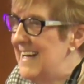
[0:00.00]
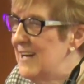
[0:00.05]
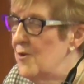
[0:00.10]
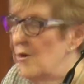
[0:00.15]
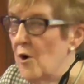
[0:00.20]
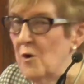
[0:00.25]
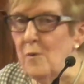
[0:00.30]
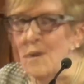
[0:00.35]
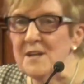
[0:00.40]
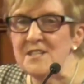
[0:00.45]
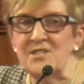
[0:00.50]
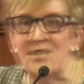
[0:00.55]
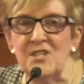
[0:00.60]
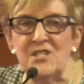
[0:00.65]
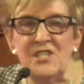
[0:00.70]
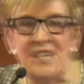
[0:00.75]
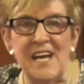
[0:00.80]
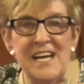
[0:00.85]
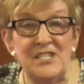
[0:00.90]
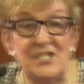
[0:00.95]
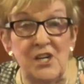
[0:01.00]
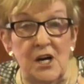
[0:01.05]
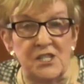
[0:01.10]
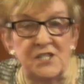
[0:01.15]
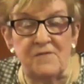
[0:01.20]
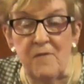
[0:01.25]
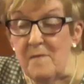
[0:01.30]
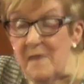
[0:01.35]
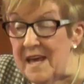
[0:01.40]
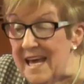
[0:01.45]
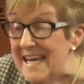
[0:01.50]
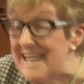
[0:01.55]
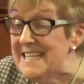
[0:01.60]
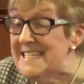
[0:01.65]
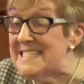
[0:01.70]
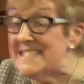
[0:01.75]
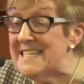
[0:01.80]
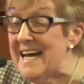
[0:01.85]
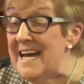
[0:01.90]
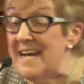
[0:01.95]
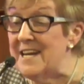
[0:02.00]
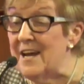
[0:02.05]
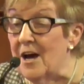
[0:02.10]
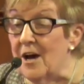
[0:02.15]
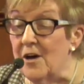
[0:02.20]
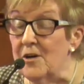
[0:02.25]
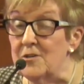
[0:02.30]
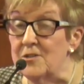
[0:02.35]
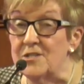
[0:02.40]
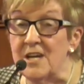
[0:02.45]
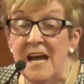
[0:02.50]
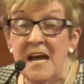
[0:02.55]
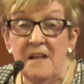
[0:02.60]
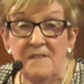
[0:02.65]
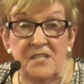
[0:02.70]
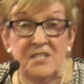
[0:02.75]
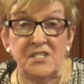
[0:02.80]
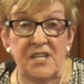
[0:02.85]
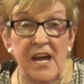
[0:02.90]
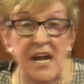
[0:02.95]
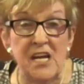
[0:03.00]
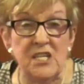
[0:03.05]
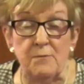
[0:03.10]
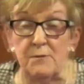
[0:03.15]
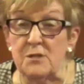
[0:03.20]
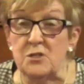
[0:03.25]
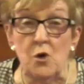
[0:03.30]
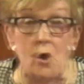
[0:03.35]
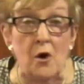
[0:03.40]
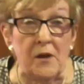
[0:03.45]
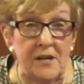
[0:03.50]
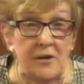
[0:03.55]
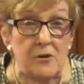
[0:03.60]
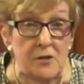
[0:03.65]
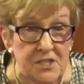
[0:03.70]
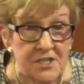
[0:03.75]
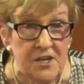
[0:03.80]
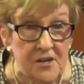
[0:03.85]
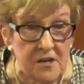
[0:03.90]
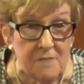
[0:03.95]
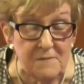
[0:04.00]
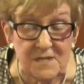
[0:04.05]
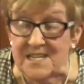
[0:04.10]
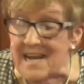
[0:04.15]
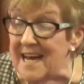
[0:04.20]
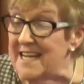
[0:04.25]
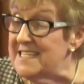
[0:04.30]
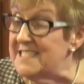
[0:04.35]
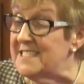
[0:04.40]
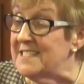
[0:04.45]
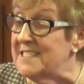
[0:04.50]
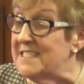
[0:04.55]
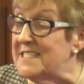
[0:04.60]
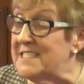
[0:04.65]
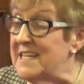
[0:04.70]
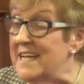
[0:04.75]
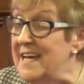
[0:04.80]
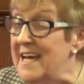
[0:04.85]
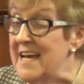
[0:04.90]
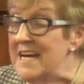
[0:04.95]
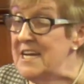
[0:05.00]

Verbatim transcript: God wants to change us from the inside out. The change was not in her circumstances.